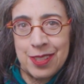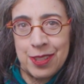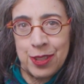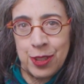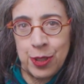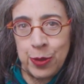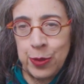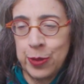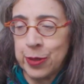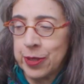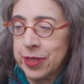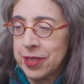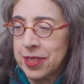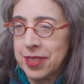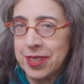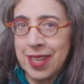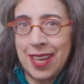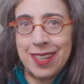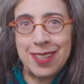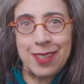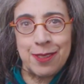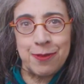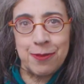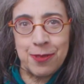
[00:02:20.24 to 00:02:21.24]
So you can
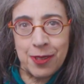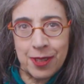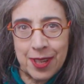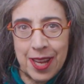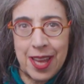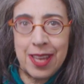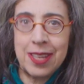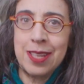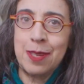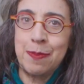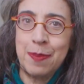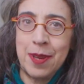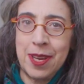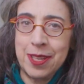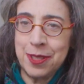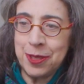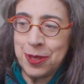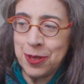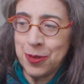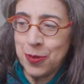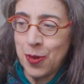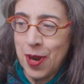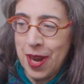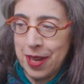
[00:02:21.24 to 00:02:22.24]
set it for any
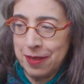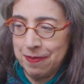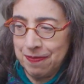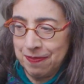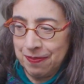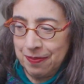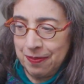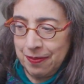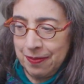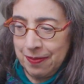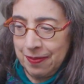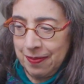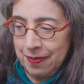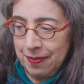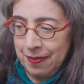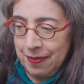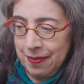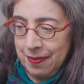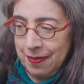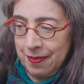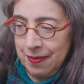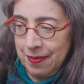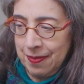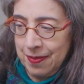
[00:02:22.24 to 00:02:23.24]
pace you want.
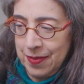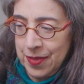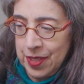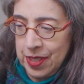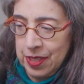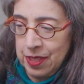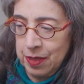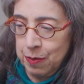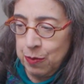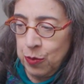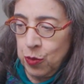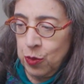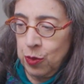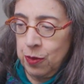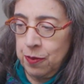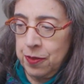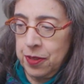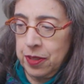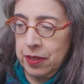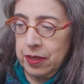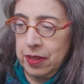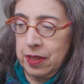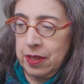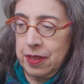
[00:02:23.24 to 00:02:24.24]
Just move
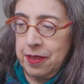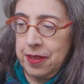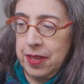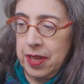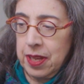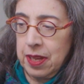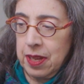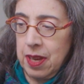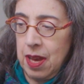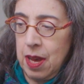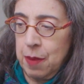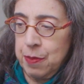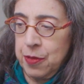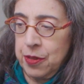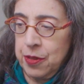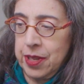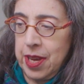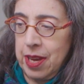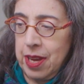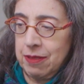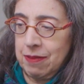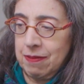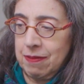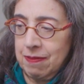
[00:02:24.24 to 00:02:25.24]
the little thing up or
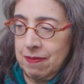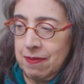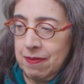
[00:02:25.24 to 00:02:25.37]
down.